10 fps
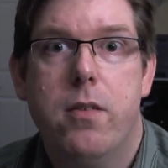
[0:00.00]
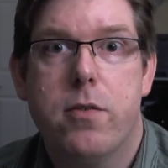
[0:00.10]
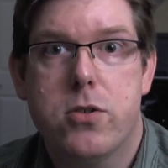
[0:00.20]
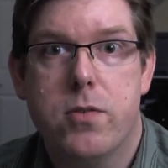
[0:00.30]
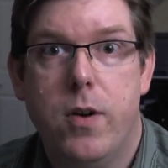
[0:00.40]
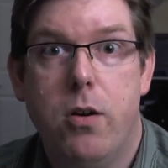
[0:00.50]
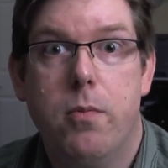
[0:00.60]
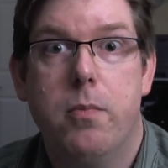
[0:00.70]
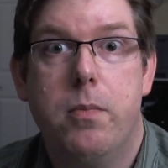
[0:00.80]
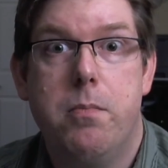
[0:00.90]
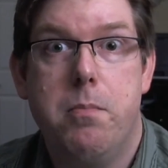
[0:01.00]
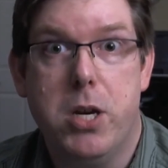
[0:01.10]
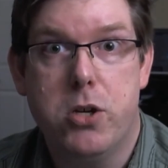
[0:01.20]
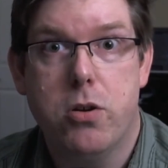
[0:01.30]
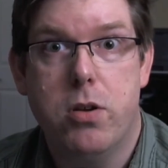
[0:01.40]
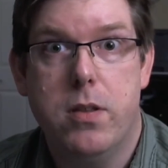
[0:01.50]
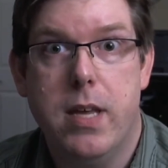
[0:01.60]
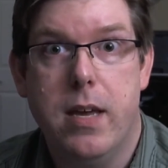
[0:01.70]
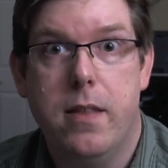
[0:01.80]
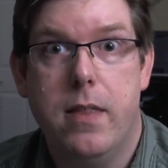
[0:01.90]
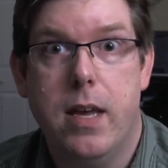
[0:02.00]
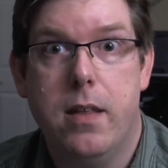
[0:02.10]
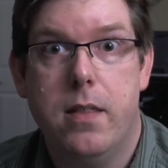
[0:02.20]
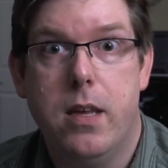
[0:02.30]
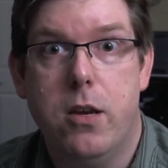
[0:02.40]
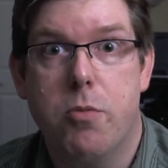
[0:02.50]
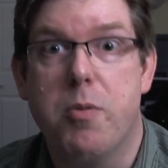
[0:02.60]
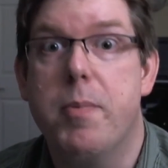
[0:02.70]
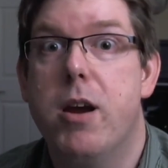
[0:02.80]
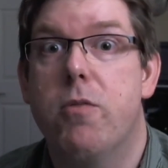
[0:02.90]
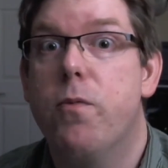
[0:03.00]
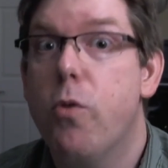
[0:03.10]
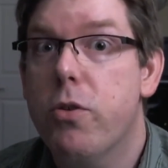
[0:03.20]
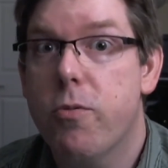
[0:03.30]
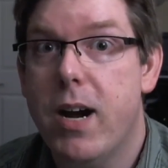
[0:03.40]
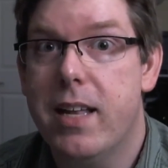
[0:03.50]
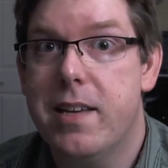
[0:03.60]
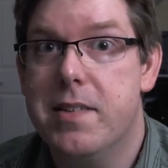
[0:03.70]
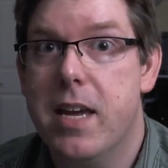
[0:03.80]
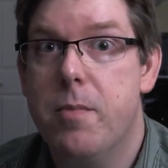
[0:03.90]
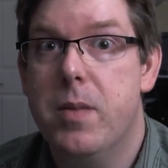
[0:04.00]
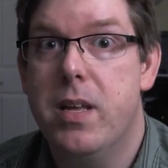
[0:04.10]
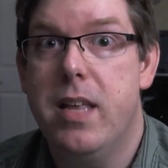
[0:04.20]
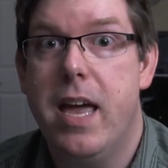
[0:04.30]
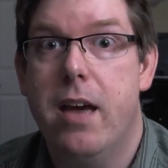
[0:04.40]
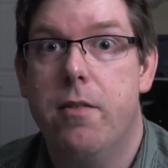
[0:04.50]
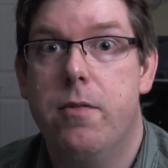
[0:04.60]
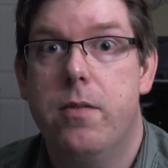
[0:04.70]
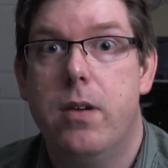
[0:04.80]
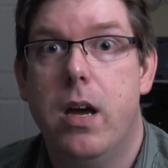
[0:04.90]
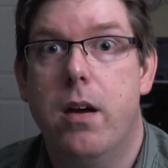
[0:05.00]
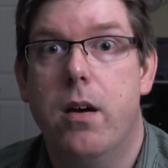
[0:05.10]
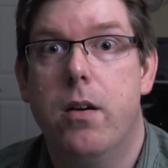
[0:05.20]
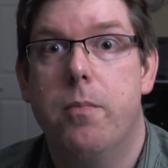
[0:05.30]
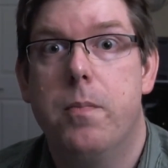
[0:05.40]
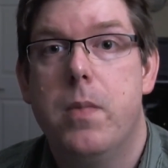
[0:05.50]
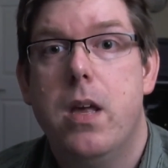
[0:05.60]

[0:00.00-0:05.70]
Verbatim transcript: first of all, make sure that that that you're preparing for the right exam and have um,